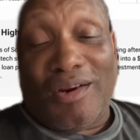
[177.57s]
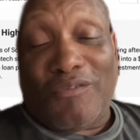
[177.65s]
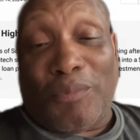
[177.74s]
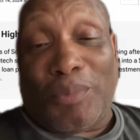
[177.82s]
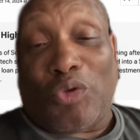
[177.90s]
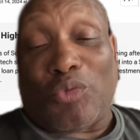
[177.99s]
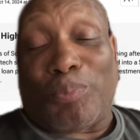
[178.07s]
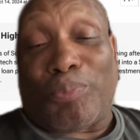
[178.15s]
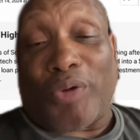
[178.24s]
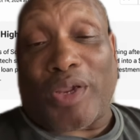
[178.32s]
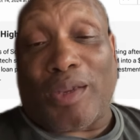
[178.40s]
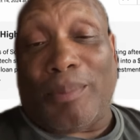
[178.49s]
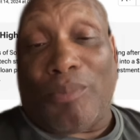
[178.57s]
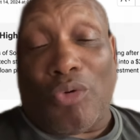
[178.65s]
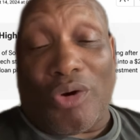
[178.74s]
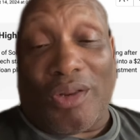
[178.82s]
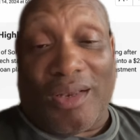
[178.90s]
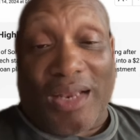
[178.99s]
from those brick and
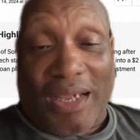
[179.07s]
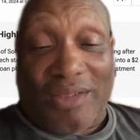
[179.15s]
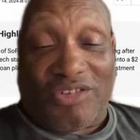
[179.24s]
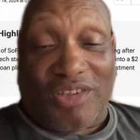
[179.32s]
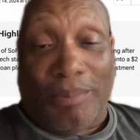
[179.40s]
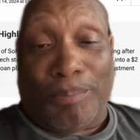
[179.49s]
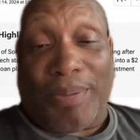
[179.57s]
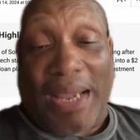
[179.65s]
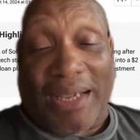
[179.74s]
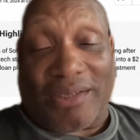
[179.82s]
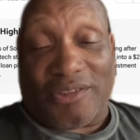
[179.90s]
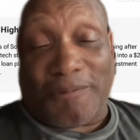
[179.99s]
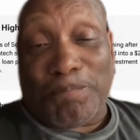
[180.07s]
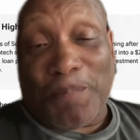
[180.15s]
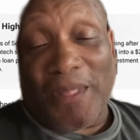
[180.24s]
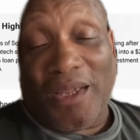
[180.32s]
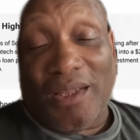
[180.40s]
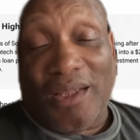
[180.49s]
mortar legacy banks.
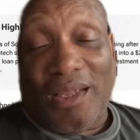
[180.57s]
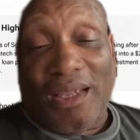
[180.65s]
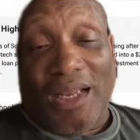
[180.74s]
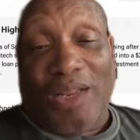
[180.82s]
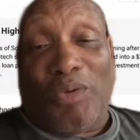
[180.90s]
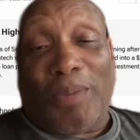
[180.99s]
Anyway,